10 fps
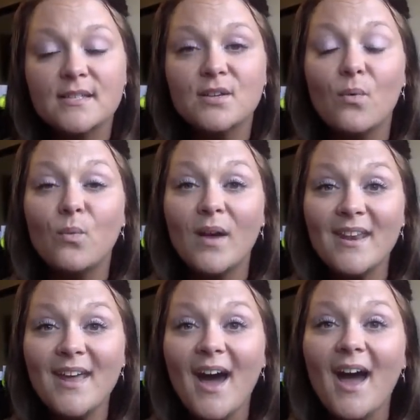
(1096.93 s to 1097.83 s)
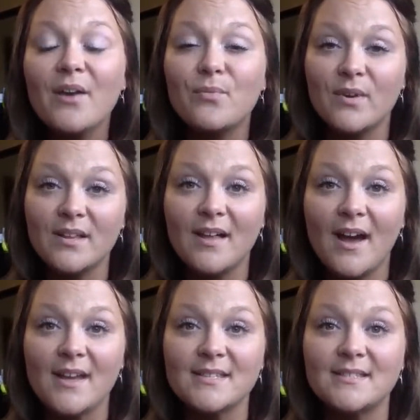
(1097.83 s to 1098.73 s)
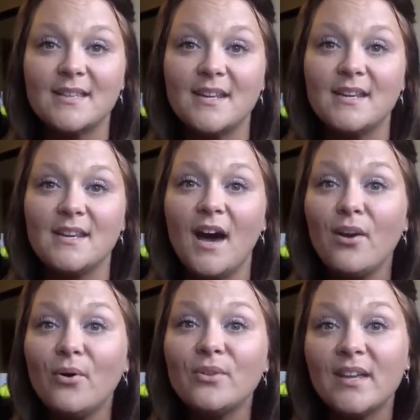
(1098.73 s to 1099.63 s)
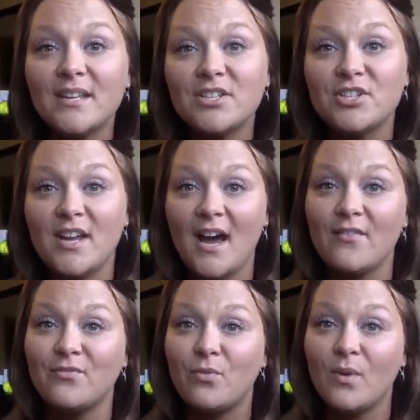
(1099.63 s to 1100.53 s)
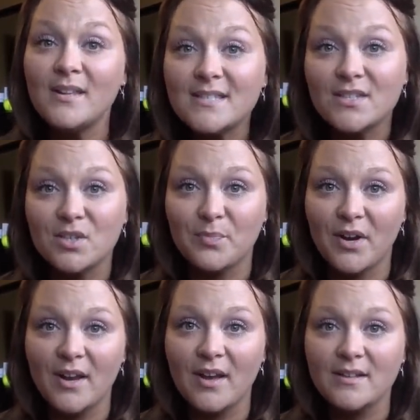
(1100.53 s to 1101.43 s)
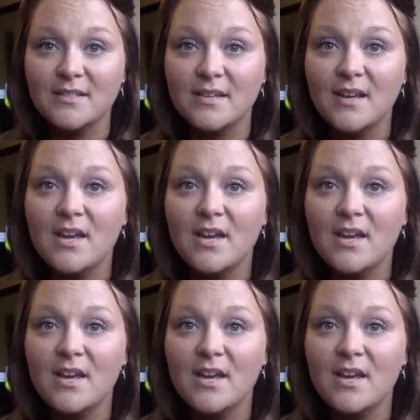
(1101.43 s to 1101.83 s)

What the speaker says: So when I realized that not only did she have one sizzle product,